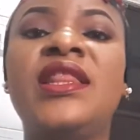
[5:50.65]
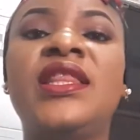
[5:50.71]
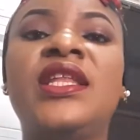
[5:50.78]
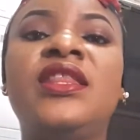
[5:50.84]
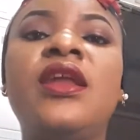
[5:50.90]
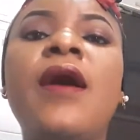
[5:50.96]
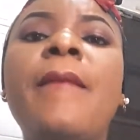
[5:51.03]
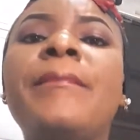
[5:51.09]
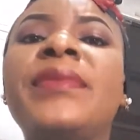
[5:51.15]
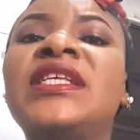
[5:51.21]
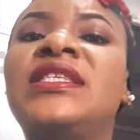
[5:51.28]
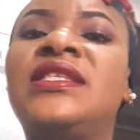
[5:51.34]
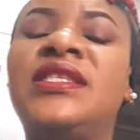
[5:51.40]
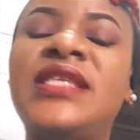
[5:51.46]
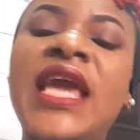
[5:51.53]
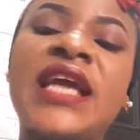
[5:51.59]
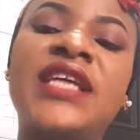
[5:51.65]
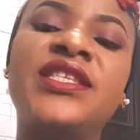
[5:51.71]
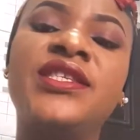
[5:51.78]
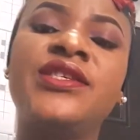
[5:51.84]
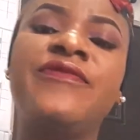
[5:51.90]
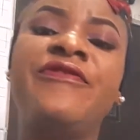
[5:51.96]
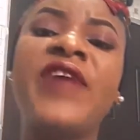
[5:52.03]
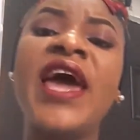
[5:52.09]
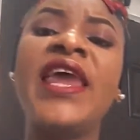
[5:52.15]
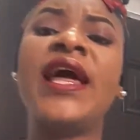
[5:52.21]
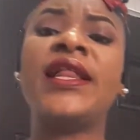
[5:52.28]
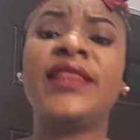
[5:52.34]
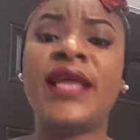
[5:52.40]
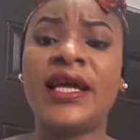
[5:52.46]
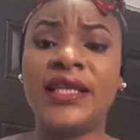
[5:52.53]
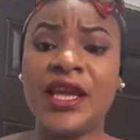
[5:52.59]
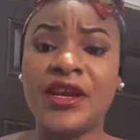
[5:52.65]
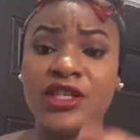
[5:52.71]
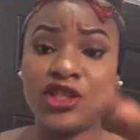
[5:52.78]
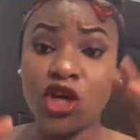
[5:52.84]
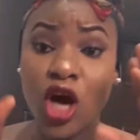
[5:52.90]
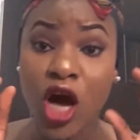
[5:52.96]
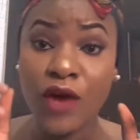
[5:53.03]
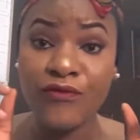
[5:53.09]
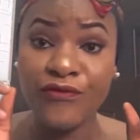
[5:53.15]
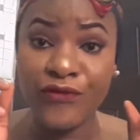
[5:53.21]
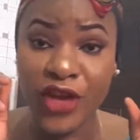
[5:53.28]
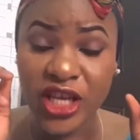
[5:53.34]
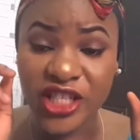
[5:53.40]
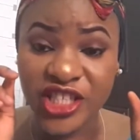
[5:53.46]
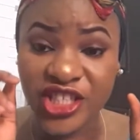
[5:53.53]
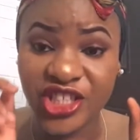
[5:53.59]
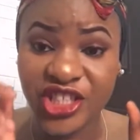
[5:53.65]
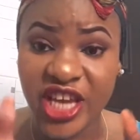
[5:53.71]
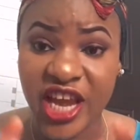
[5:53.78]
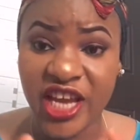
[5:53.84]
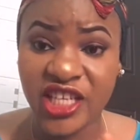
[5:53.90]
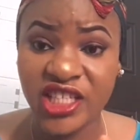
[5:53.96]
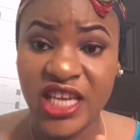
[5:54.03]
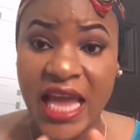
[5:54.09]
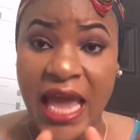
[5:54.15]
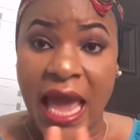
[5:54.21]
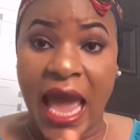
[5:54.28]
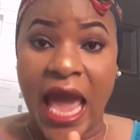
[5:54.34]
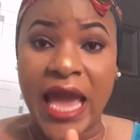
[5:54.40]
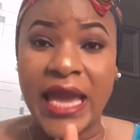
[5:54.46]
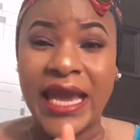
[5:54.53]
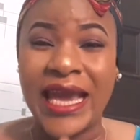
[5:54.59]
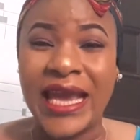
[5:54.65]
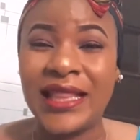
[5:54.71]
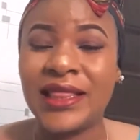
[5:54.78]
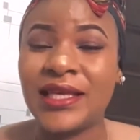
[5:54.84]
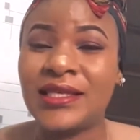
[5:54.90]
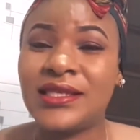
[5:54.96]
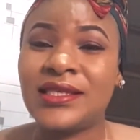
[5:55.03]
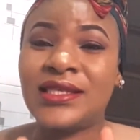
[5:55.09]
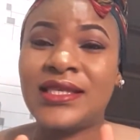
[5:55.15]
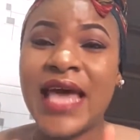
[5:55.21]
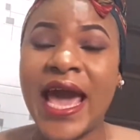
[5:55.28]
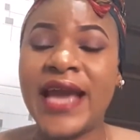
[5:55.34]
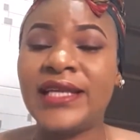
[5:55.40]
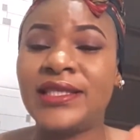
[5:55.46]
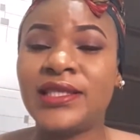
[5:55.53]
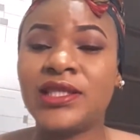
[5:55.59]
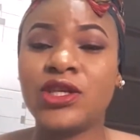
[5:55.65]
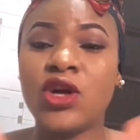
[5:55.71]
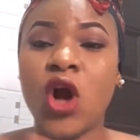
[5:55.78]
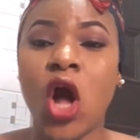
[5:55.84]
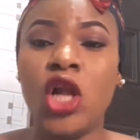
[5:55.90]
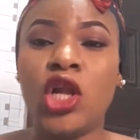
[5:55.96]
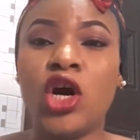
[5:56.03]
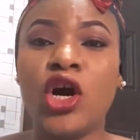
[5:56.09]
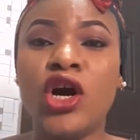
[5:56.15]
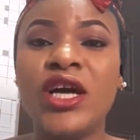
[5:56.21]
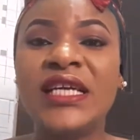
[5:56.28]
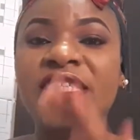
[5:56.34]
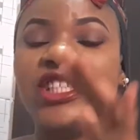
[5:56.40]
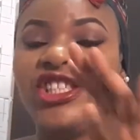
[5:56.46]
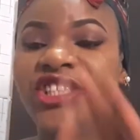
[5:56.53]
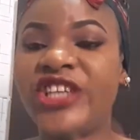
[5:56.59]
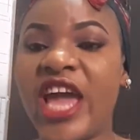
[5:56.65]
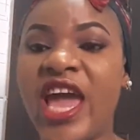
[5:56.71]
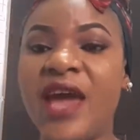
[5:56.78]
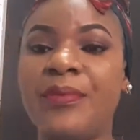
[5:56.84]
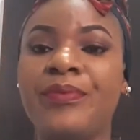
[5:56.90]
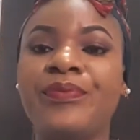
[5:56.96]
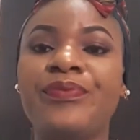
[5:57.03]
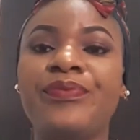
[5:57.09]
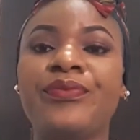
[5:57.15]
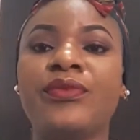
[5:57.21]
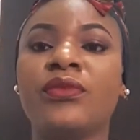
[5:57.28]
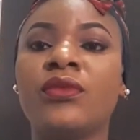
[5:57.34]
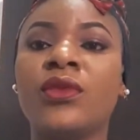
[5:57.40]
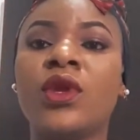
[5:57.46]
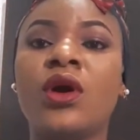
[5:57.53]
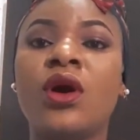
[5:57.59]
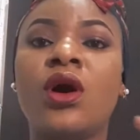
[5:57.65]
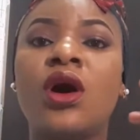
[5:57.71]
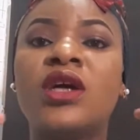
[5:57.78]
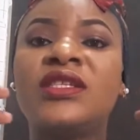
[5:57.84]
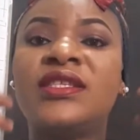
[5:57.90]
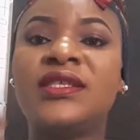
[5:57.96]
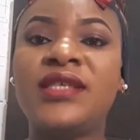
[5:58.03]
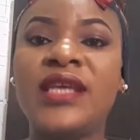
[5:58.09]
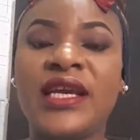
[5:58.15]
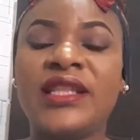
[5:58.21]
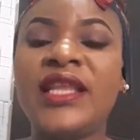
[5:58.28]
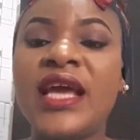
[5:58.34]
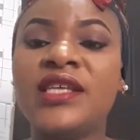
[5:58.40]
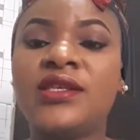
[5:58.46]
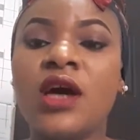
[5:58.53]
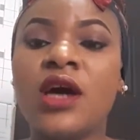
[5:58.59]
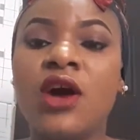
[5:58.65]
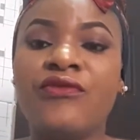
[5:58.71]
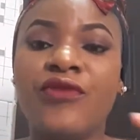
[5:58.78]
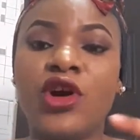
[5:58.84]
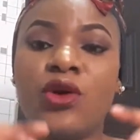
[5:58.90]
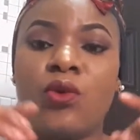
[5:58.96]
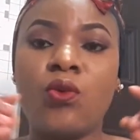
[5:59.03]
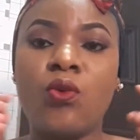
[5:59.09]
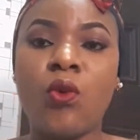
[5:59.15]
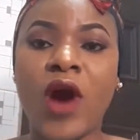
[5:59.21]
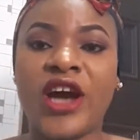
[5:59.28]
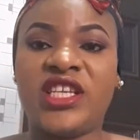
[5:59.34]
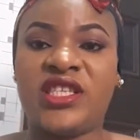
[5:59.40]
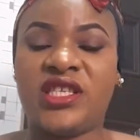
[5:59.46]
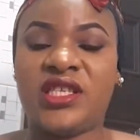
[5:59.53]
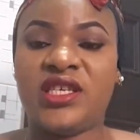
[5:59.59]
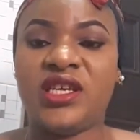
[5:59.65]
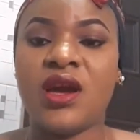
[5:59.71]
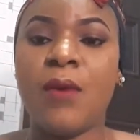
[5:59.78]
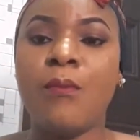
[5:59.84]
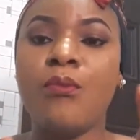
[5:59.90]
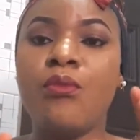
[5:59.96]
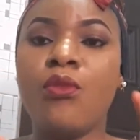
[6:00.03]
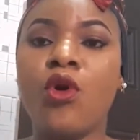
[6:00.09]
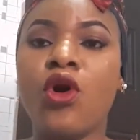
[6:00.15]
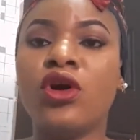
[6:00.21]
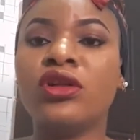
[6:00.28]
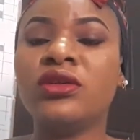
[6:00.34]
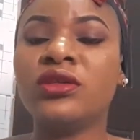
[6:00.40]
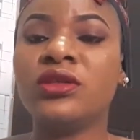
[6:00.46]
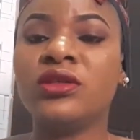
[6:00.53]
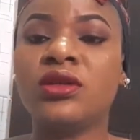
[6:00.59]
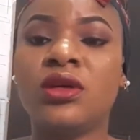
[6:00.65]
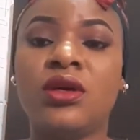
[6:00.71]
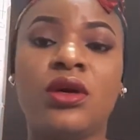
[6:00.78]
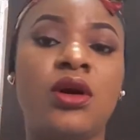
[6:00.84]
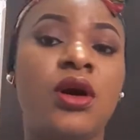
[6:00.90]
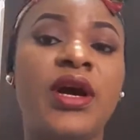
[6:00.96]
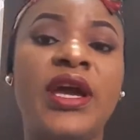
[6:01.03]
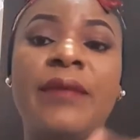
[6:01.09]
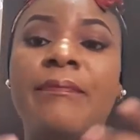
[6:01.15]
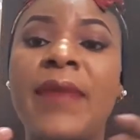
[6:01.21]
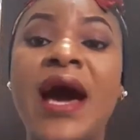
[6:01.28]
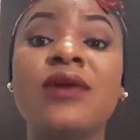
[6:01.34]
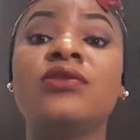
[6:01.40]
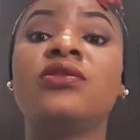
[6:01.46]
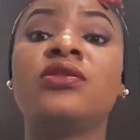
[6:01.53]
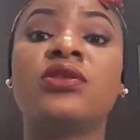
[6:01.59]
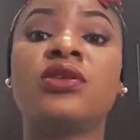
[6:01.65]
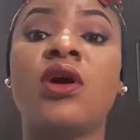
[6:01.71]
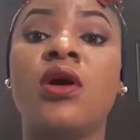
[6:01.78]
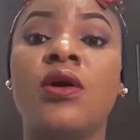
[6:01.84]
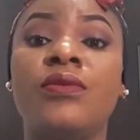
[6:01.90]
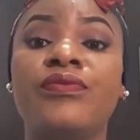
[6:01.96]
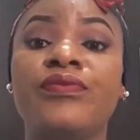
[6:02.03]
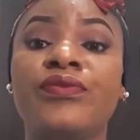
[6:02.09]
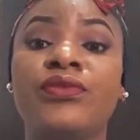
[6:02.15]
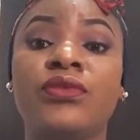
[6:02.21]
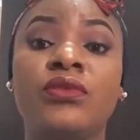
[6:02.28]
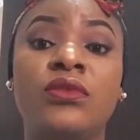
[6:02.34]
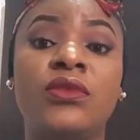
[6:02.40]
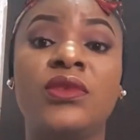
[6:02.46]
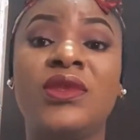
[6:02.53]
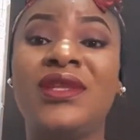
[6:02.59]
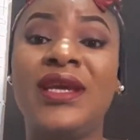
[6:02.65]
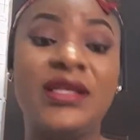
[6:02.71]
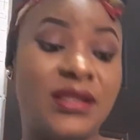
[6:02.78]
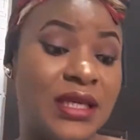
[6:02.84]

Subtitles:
And the number 6, you find out that there is obvious change in the size, color, shape, or thickness of a wart, mole, or a mouth sore. There